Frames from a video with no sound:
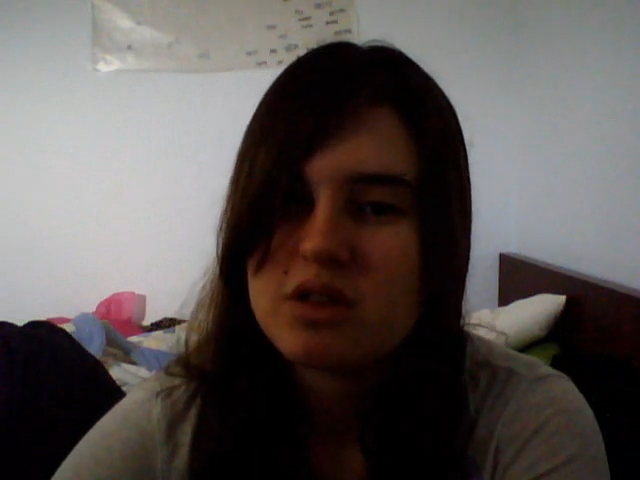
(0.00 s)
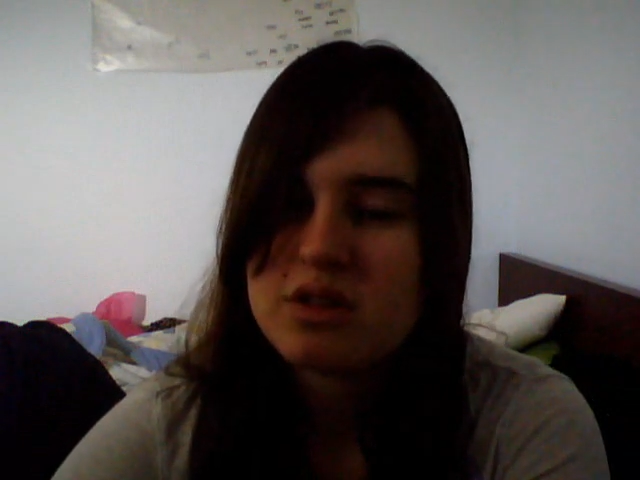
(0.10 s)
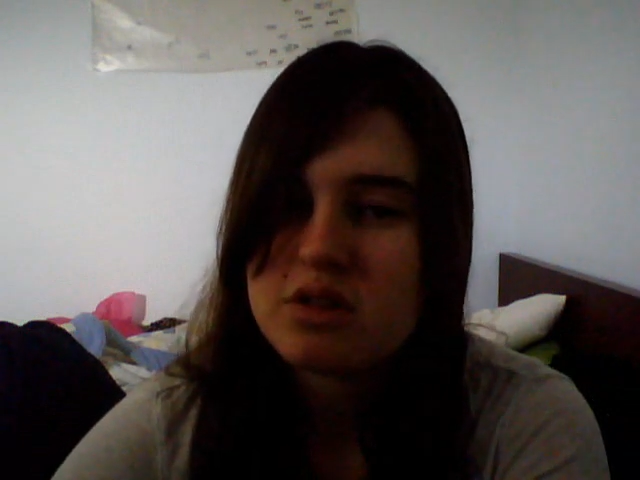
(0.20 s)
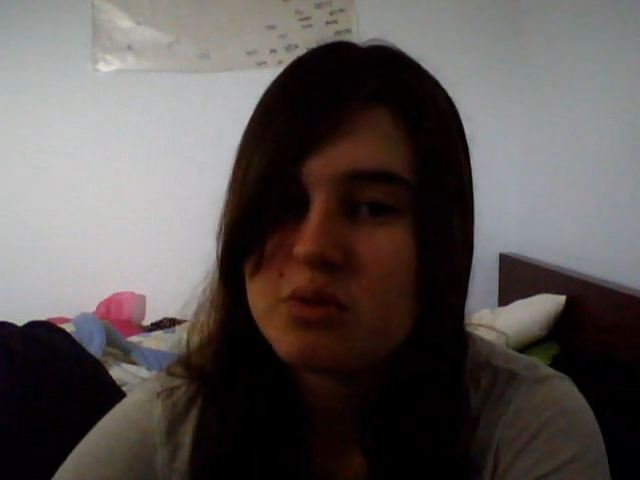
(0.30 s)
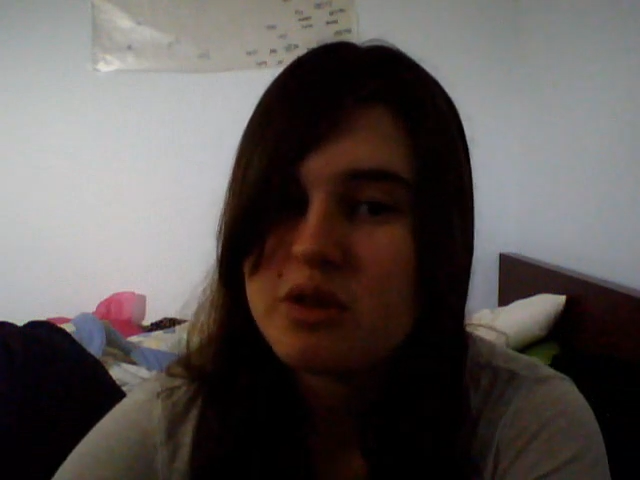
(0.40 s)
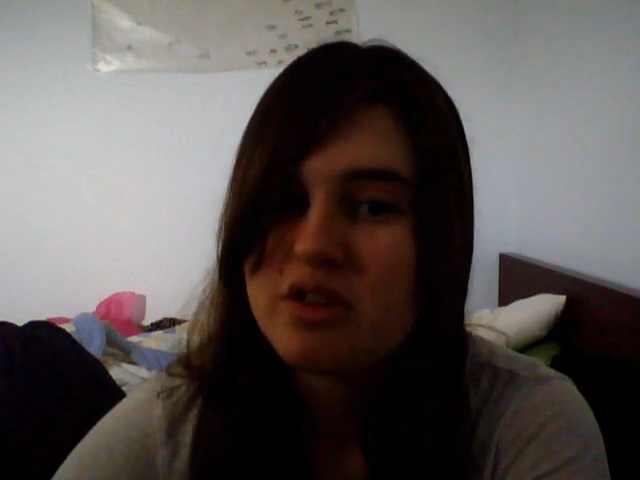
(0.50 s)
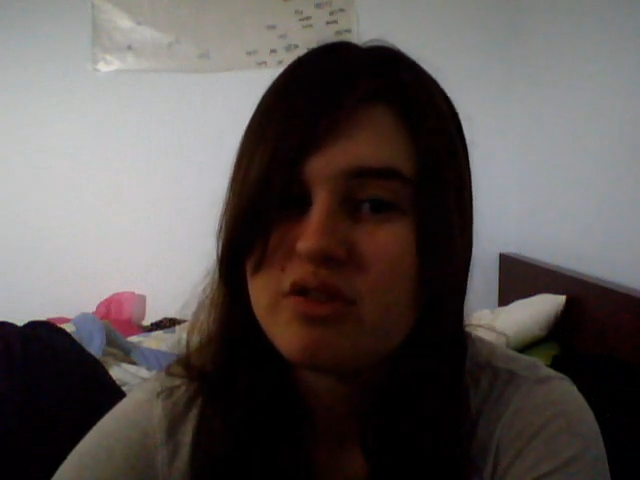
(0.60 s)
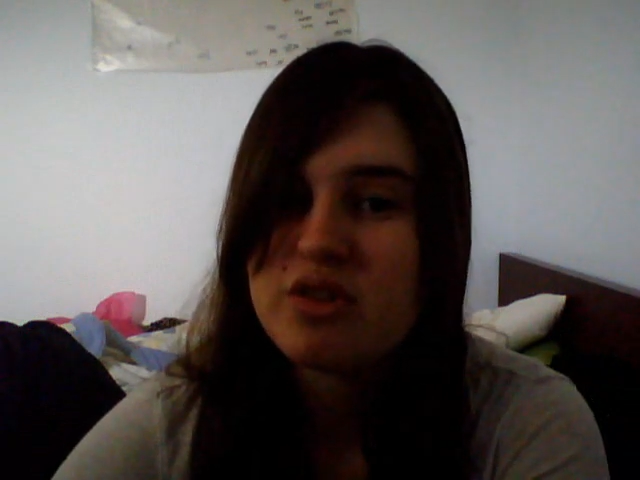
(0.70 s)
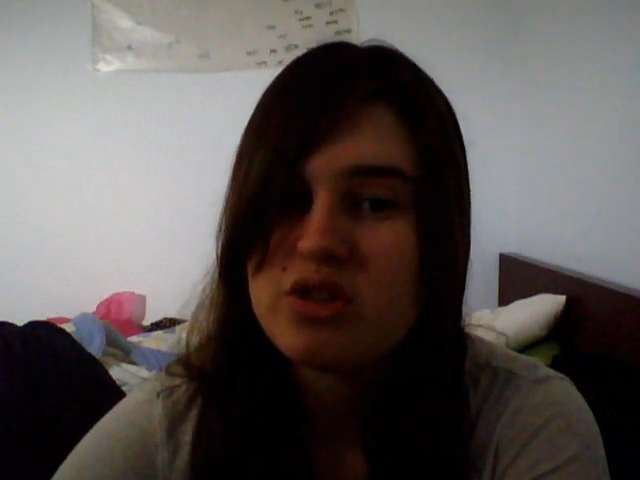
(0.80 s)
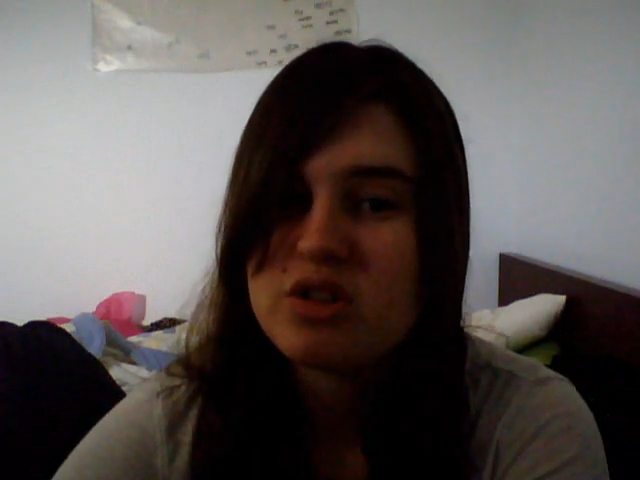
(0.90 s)
this is one of the
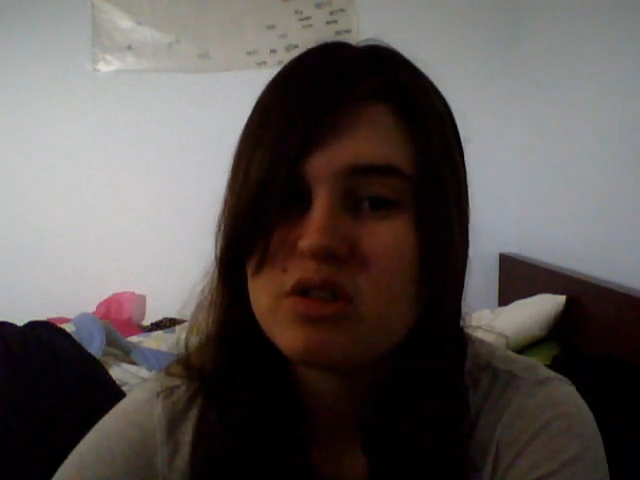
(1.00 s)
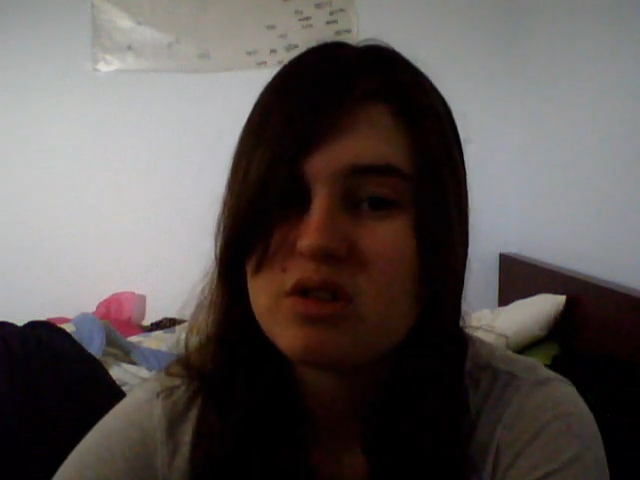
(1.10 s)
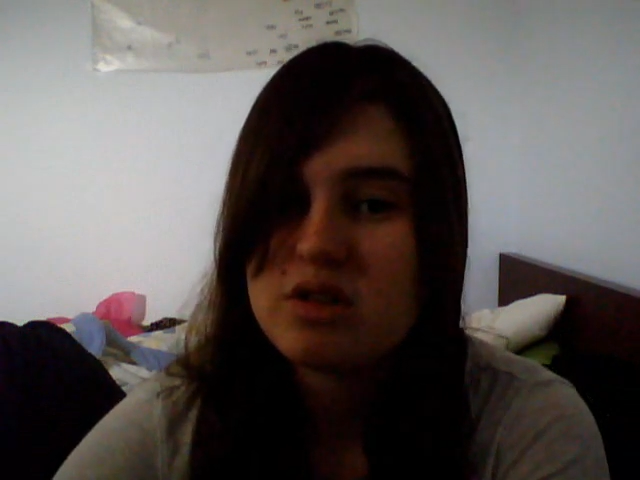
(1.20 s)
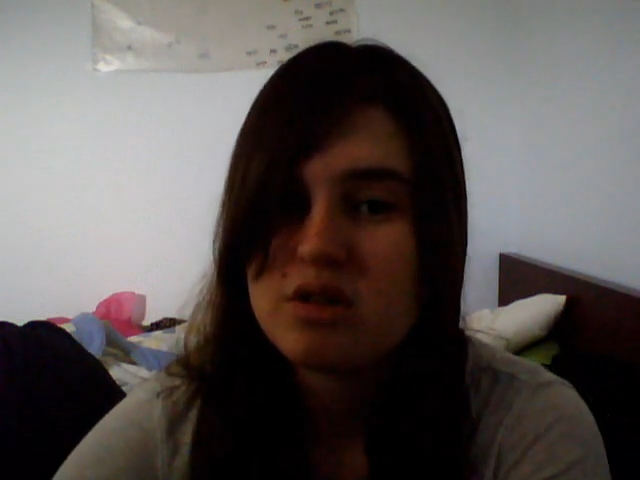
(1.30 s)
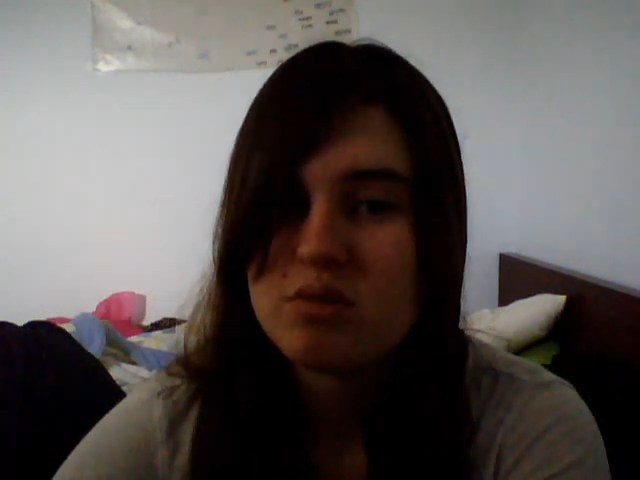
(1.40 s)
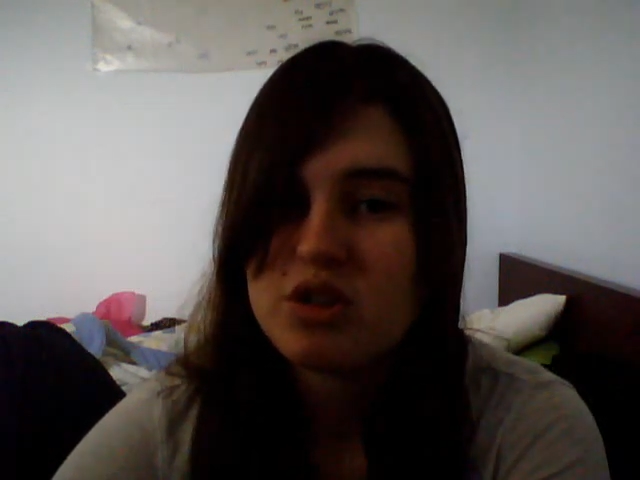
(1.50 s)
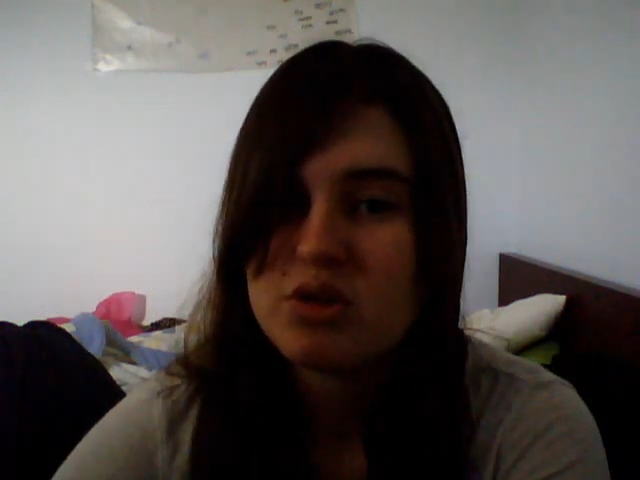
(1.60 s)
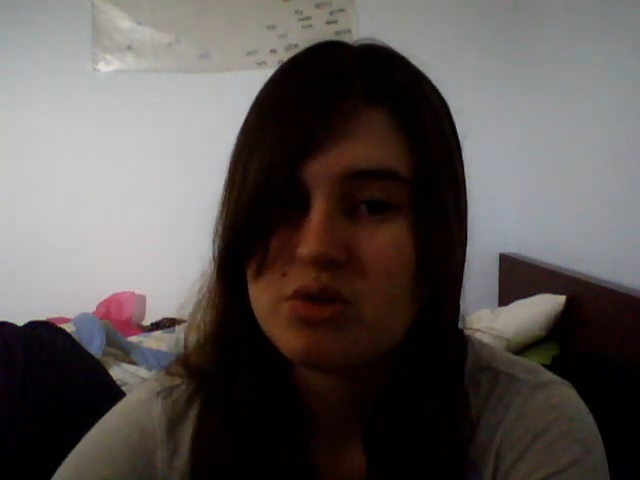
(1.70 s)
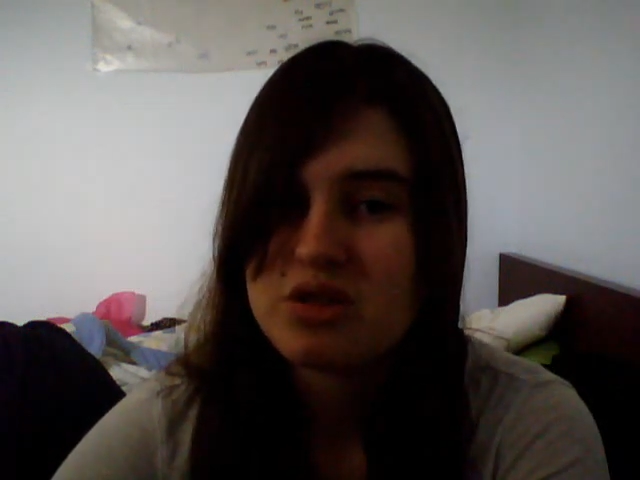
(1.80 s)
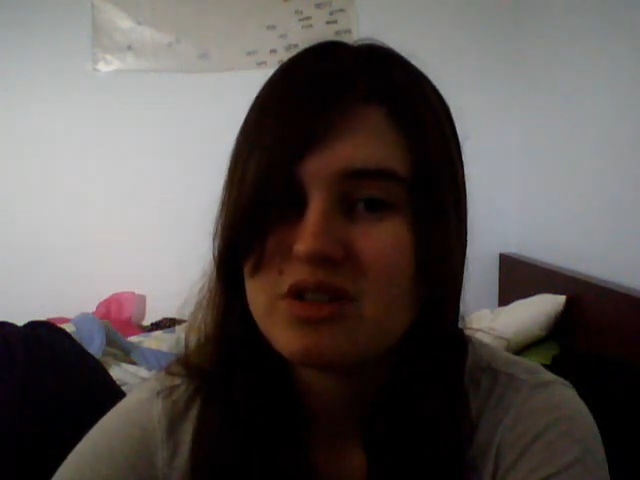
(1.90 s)
first
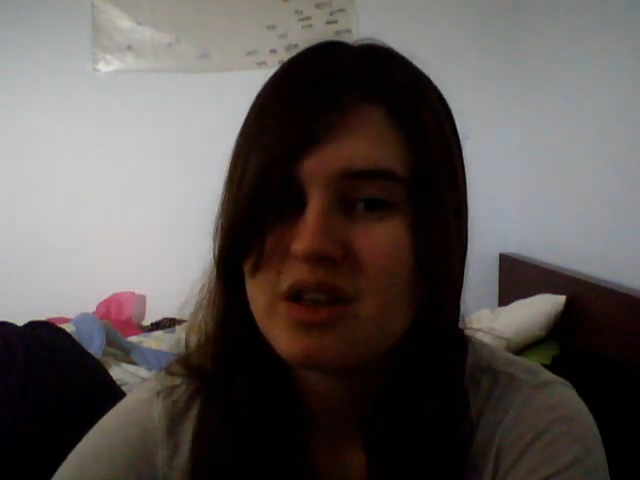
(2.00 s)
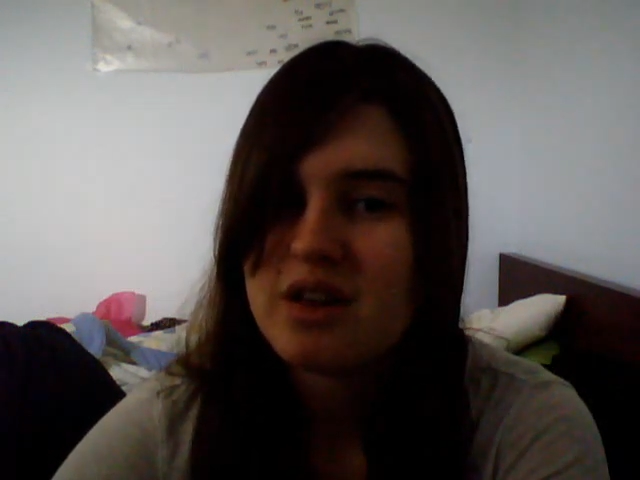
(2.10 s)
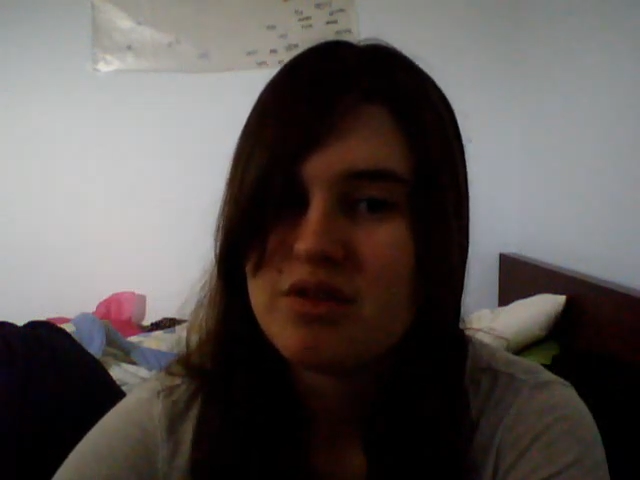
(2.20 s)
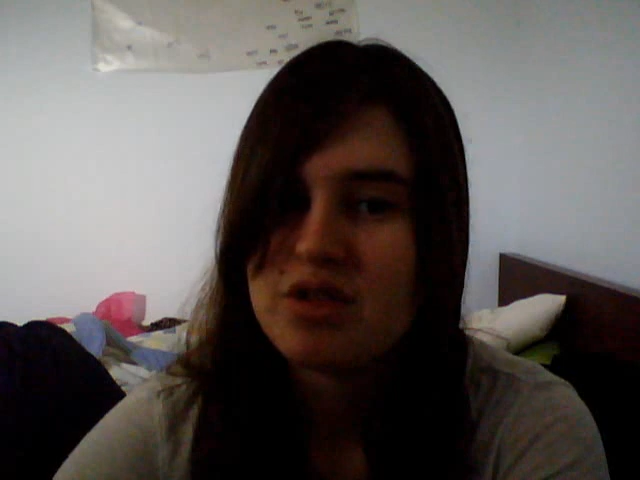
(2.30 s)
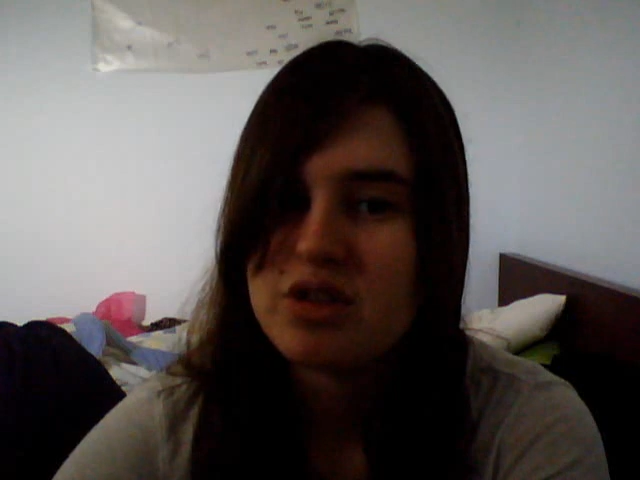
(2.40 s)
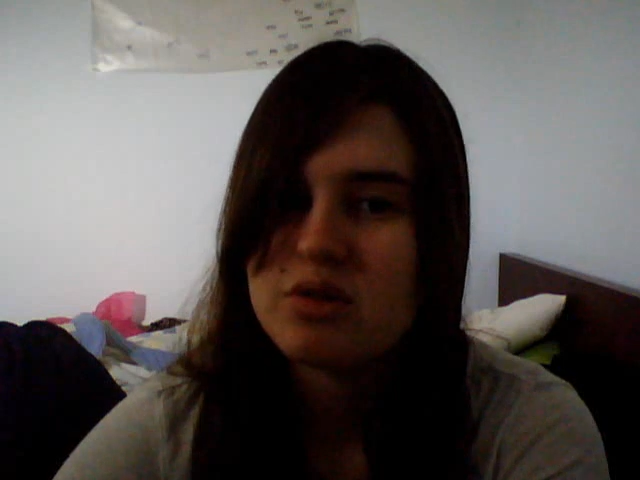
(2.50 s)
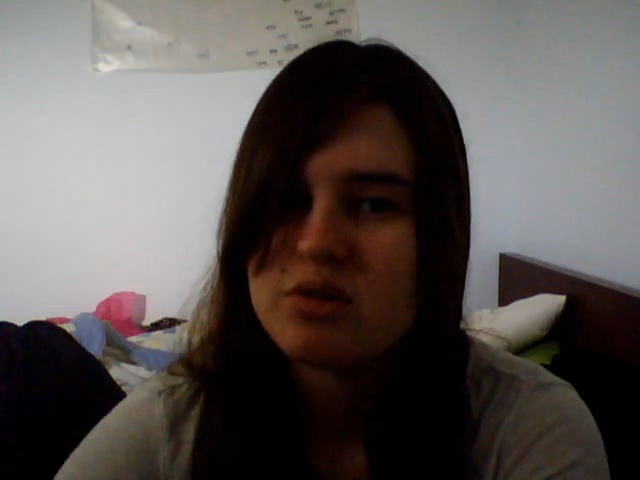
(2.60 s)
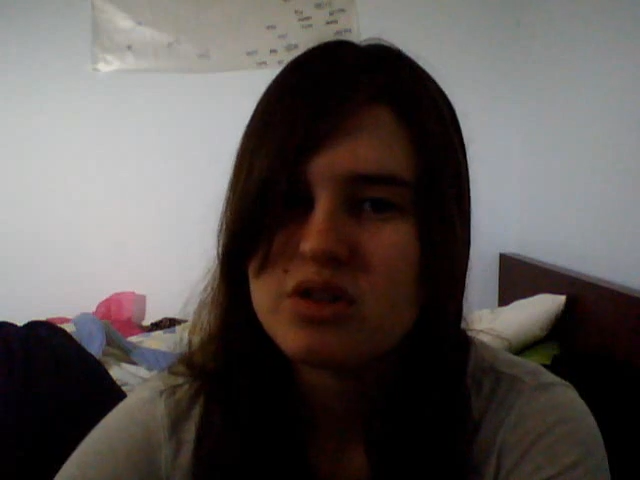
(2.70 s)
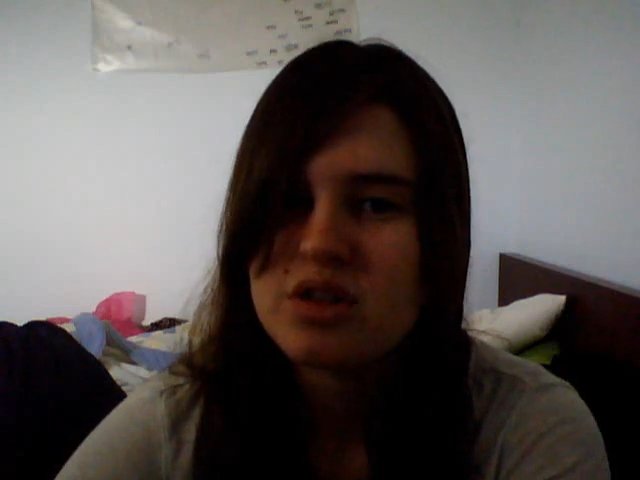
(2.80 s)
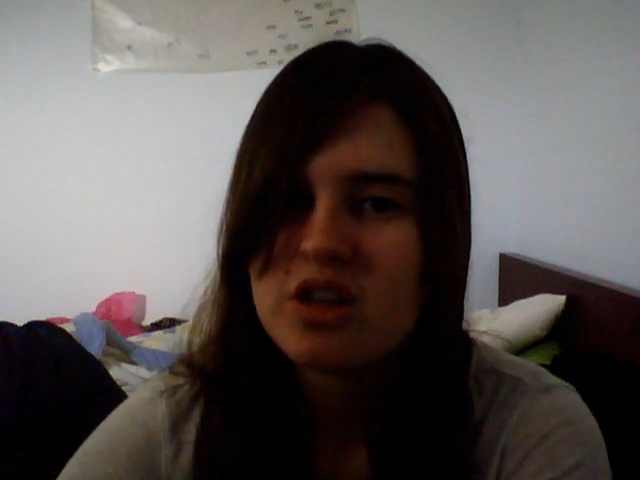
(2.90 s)
resources I ever
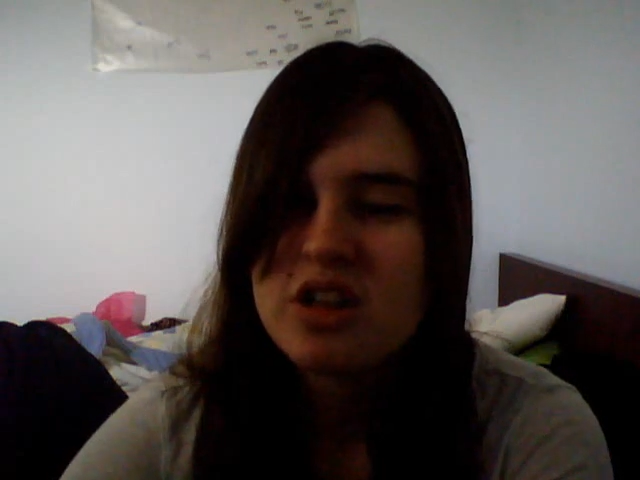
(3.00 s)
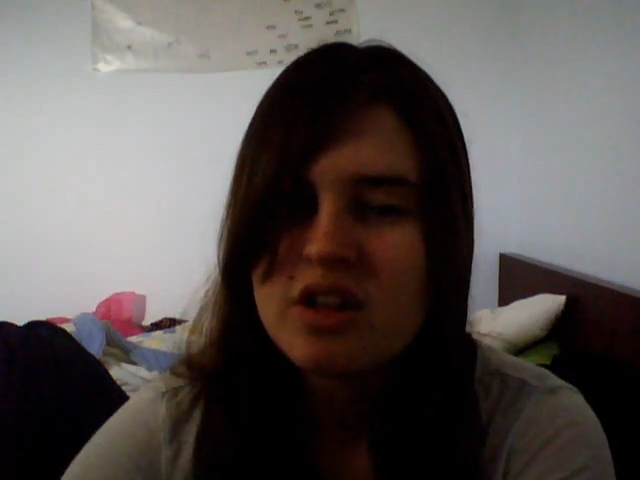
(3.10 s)
used.